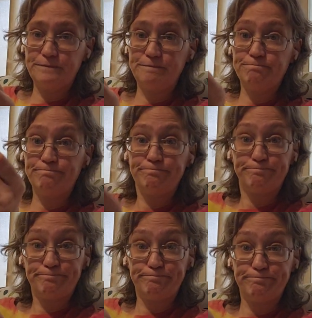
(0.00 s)

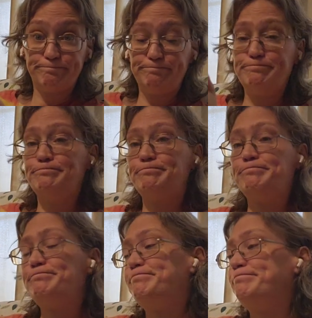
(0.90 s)

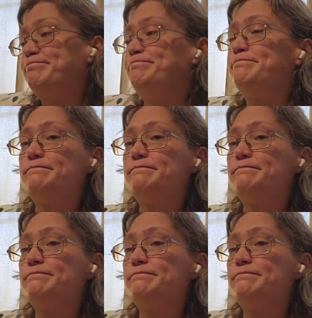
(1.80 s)
(no one is talking)